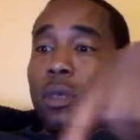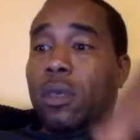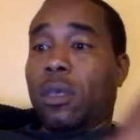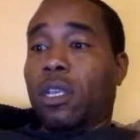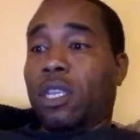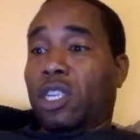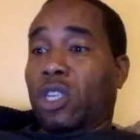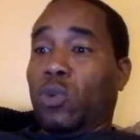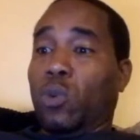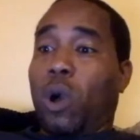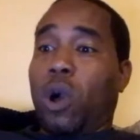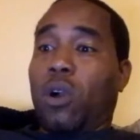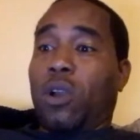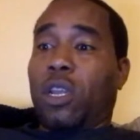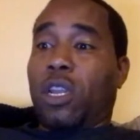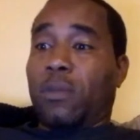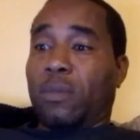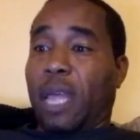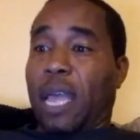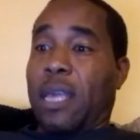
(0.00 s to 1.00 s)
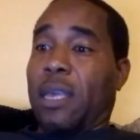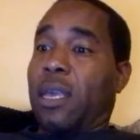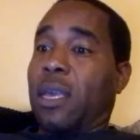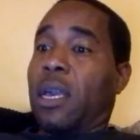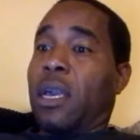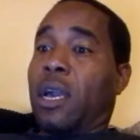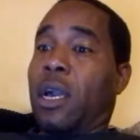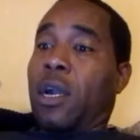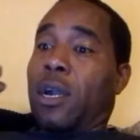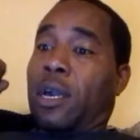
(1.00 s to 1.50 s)
He's just walking him. Like,
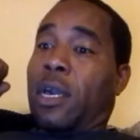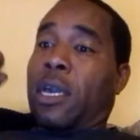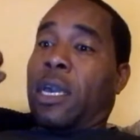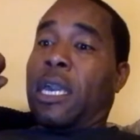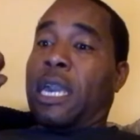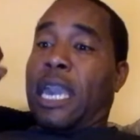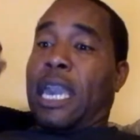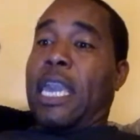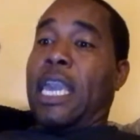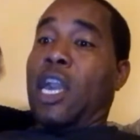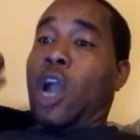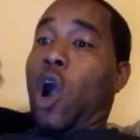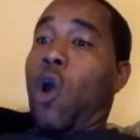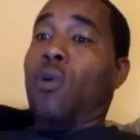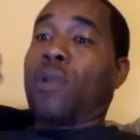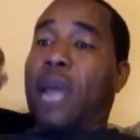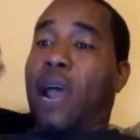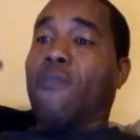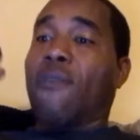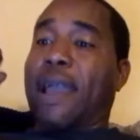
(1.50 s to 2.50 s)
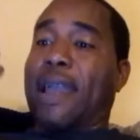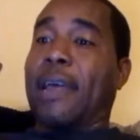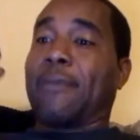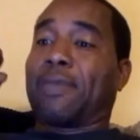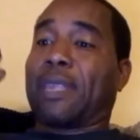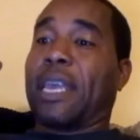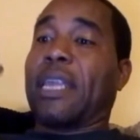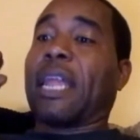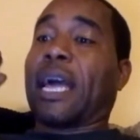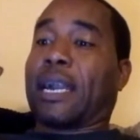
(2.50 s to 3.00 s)
and he holding out right up
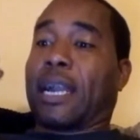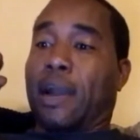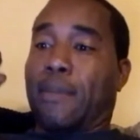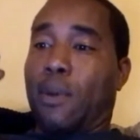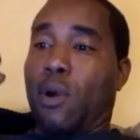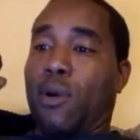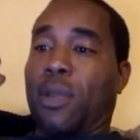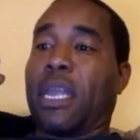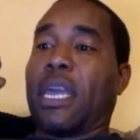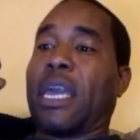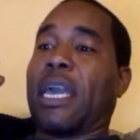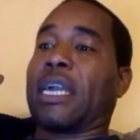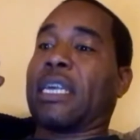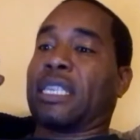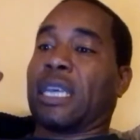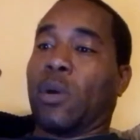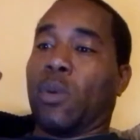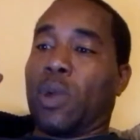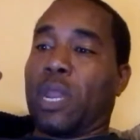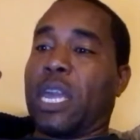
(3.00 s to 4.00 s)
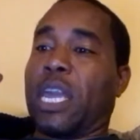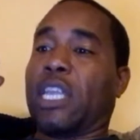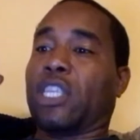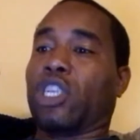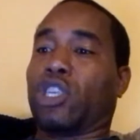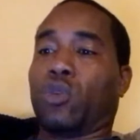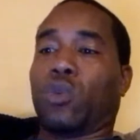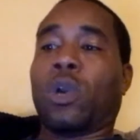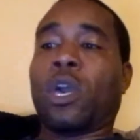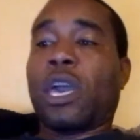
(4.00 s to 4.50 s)
there, like, come on in, because I want to
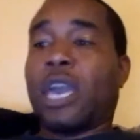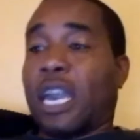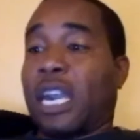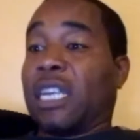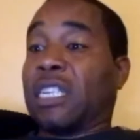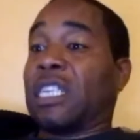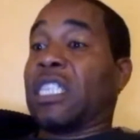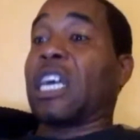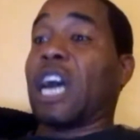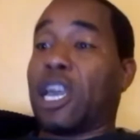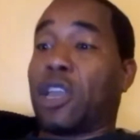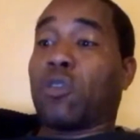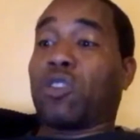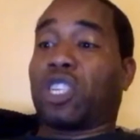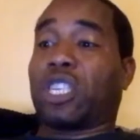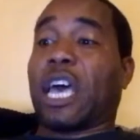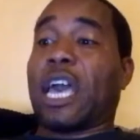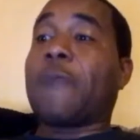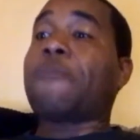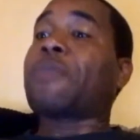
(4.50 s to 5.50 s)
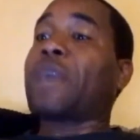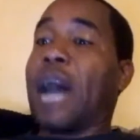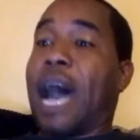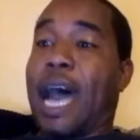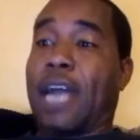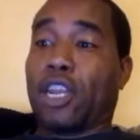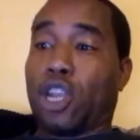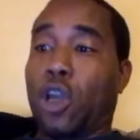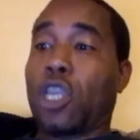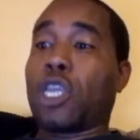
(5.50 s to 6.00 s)
hit you. And Castano's like,
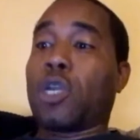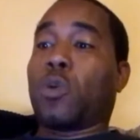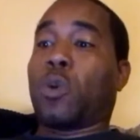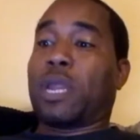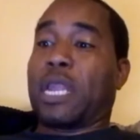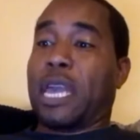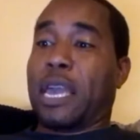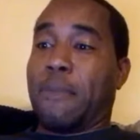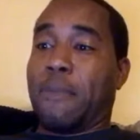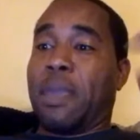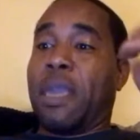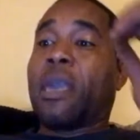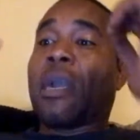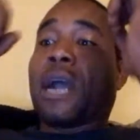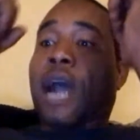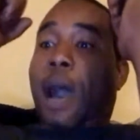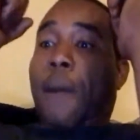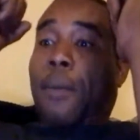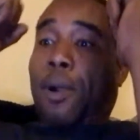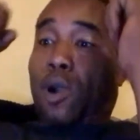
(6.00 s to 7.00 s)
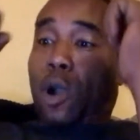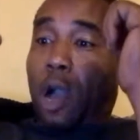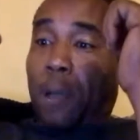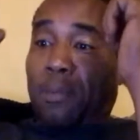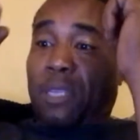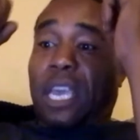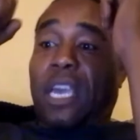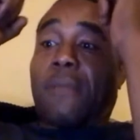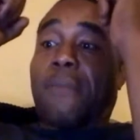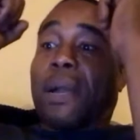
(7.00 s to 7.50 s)
I know you want to hit me. I'm
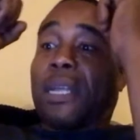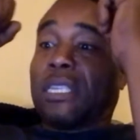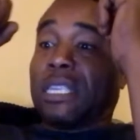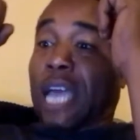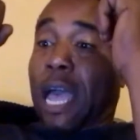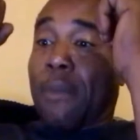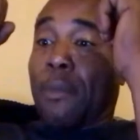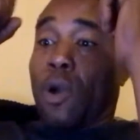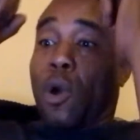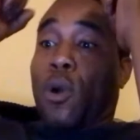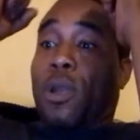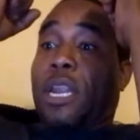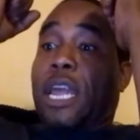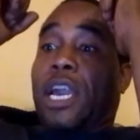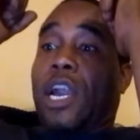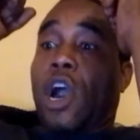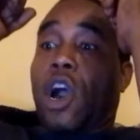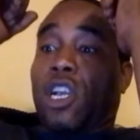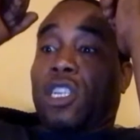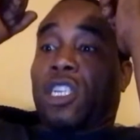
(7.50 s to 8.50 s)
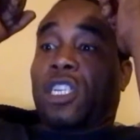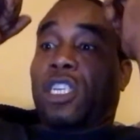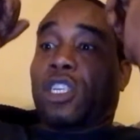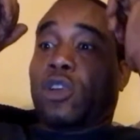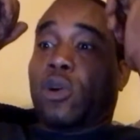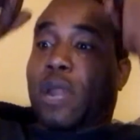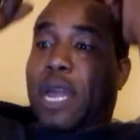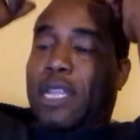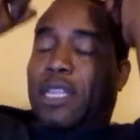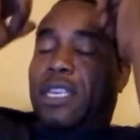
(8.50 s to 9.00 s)
taking my time going there cautiously.
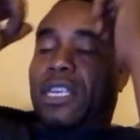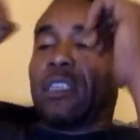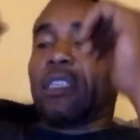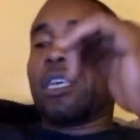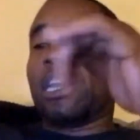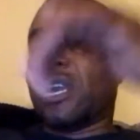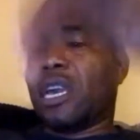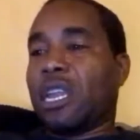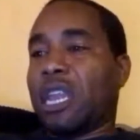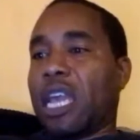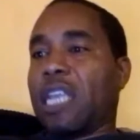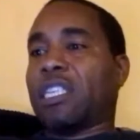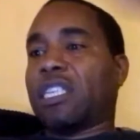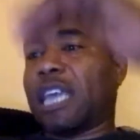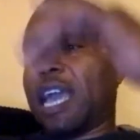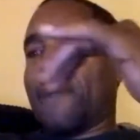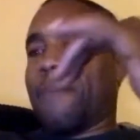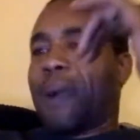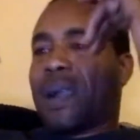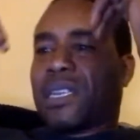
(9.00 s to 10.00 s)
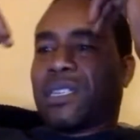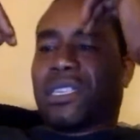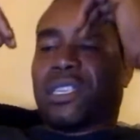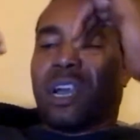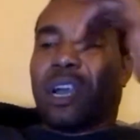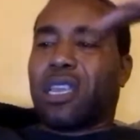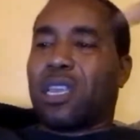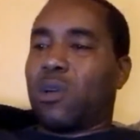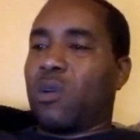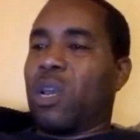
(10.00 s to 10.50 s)
Do it like this. Nice jab by
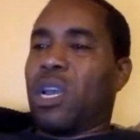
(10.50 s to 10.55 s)
Castano.